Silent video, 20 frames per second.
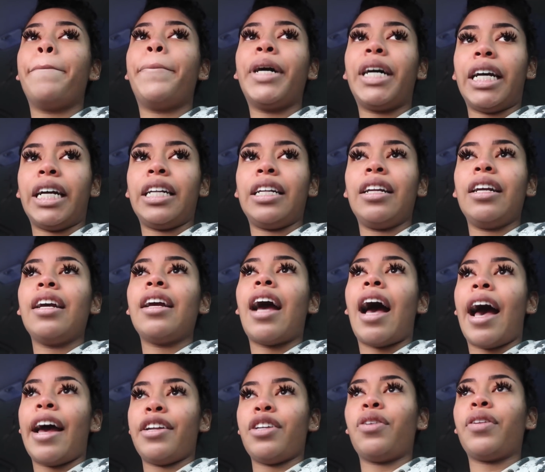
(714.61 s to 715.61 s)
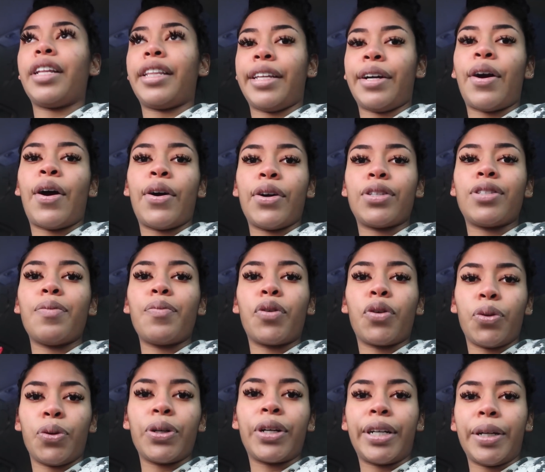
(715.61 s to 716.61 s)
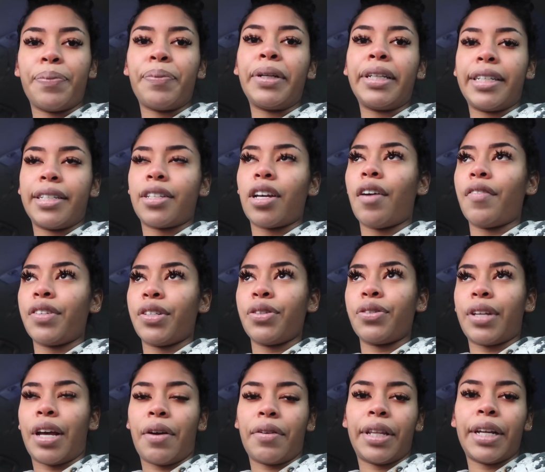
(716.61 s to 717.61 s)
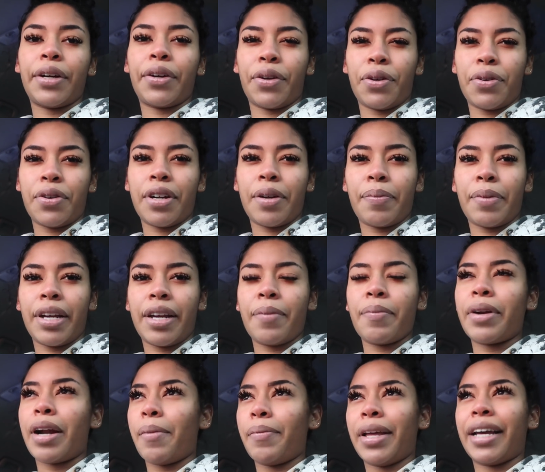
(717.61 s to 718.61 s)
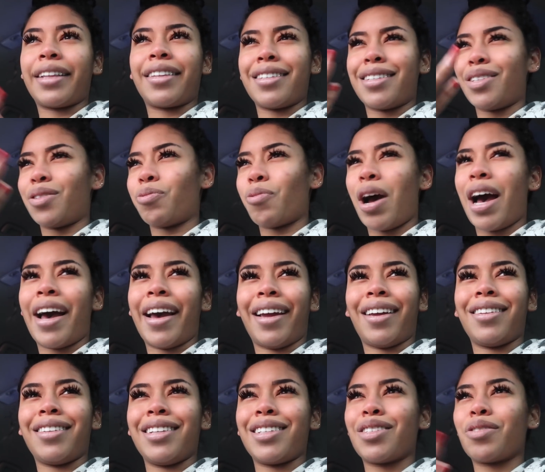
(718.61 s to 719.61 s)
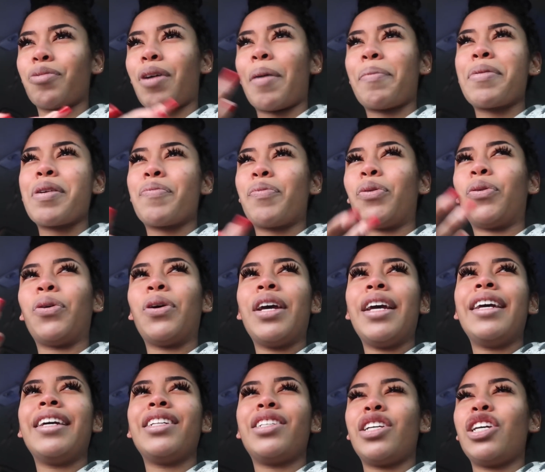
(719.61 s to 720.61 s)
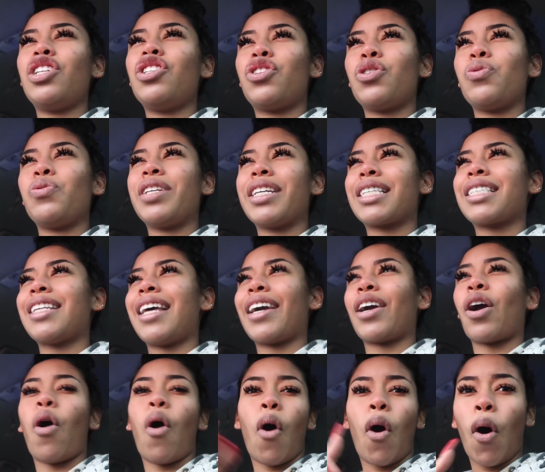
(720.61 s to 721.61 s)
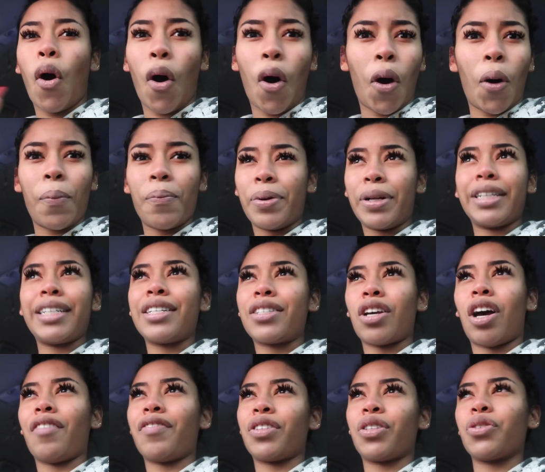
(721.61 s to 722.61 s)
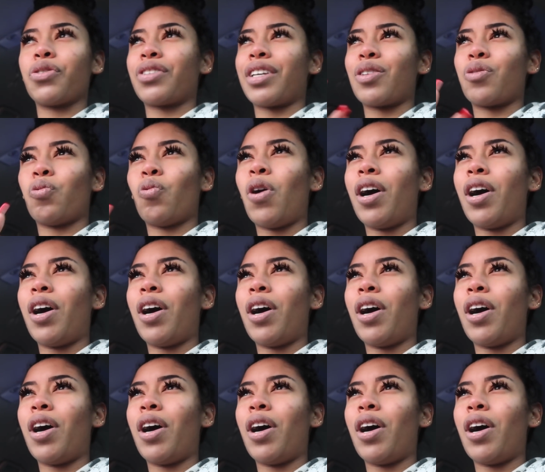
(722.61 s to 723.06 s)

But I know that there are some crooked police officers out there. You know what I mean? But I'm like, this is why. This is why people tend to dislike all police officers as